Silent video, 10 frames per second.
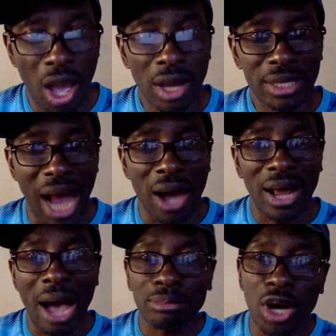Now
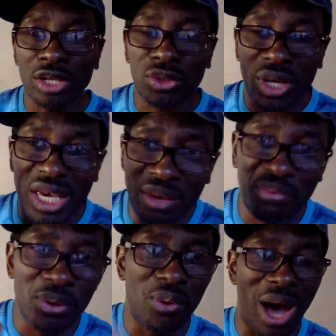I'm going to give
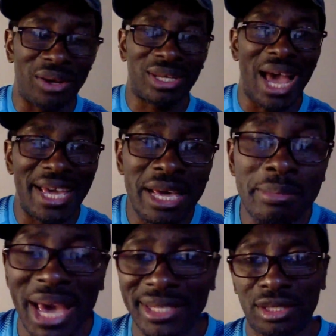you another
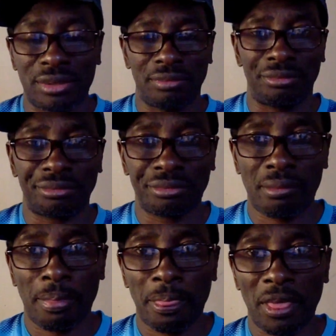image.
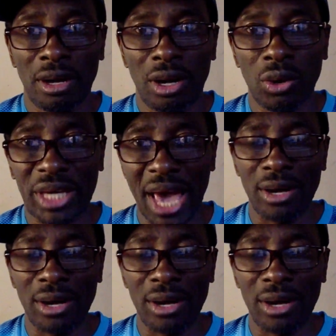Okay.